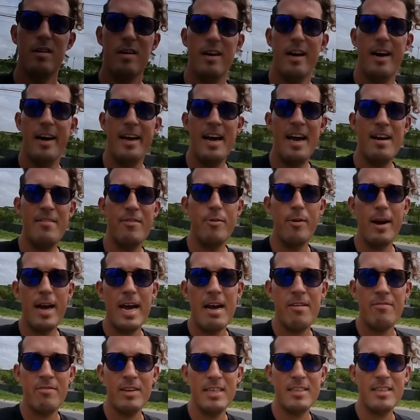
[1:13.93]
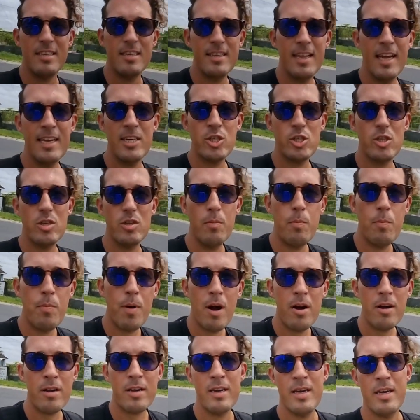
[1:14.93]
I have arrived at the National
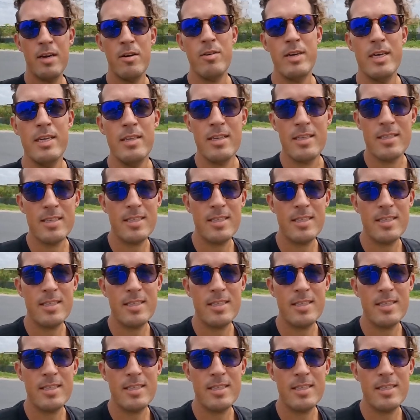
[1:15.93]
Park here in the